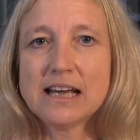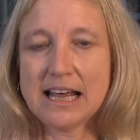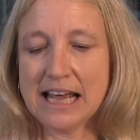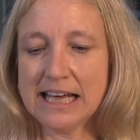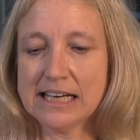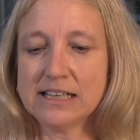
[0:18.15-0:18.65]

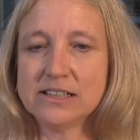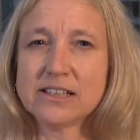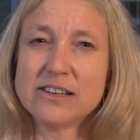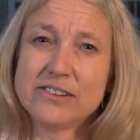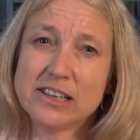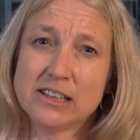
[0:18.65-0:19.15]
and
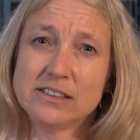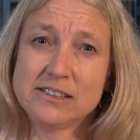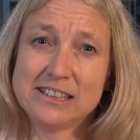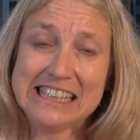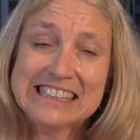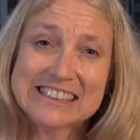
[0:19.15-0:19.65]
the
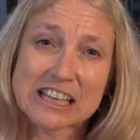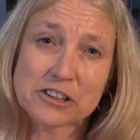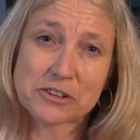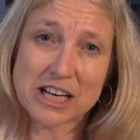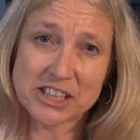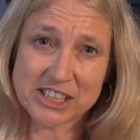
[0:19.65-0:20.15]

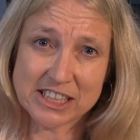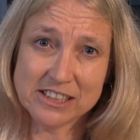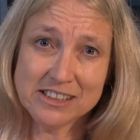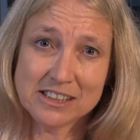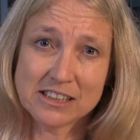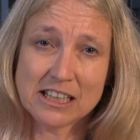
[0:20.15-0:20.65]
deceleration,